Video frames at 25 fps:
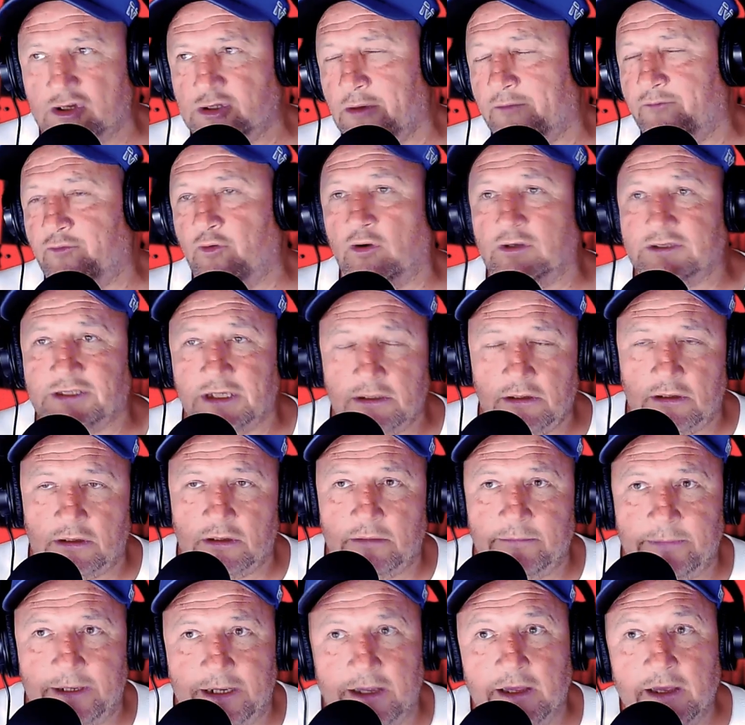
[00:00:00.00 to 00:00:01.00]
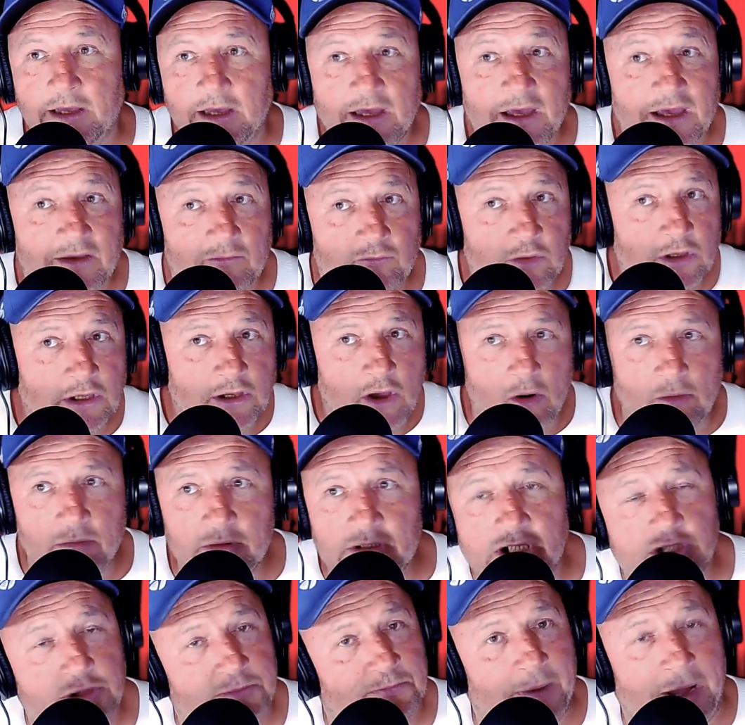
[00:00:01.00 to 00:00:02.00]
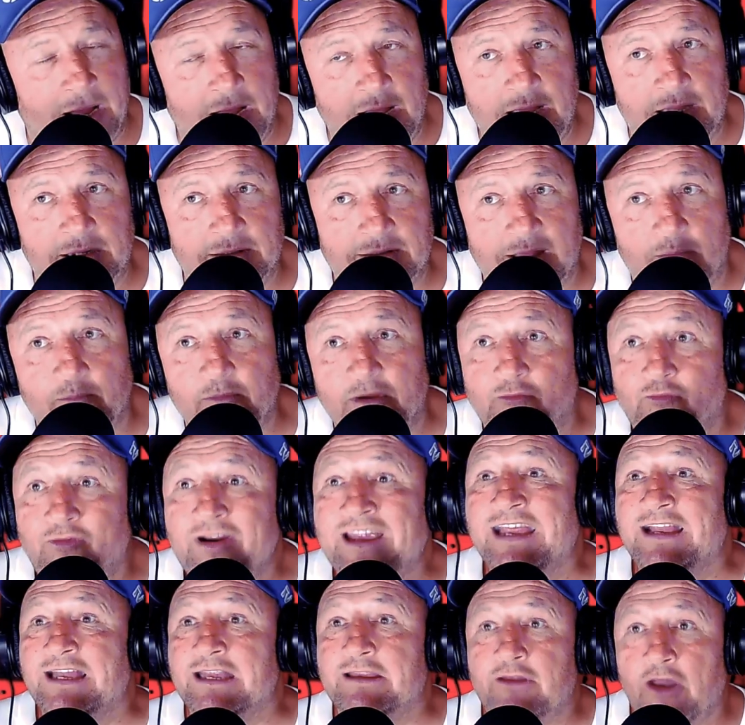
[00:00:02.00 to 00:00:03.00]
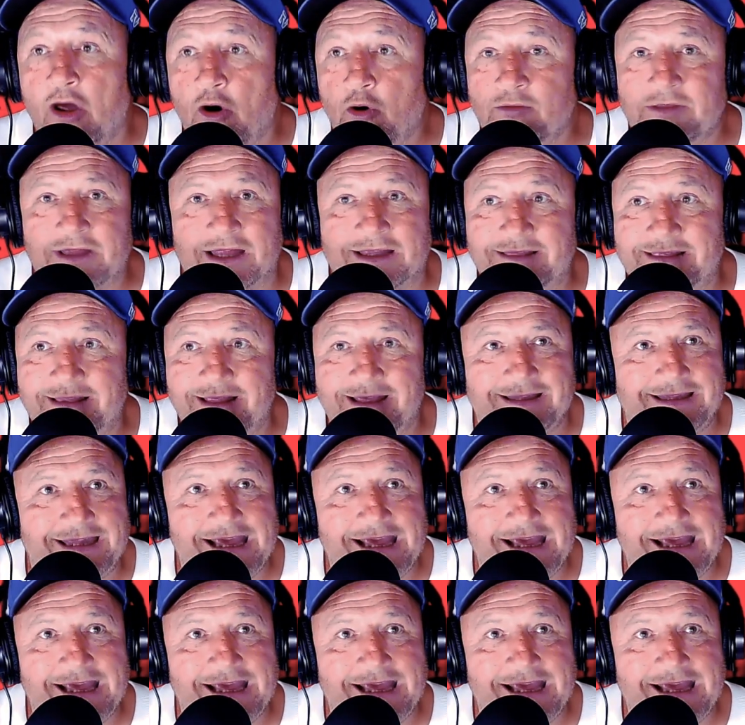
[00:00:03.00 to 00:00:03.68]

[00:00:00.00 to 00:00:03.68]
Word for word: I thought, hang on a minute. If we go in this barn, then we really know that the,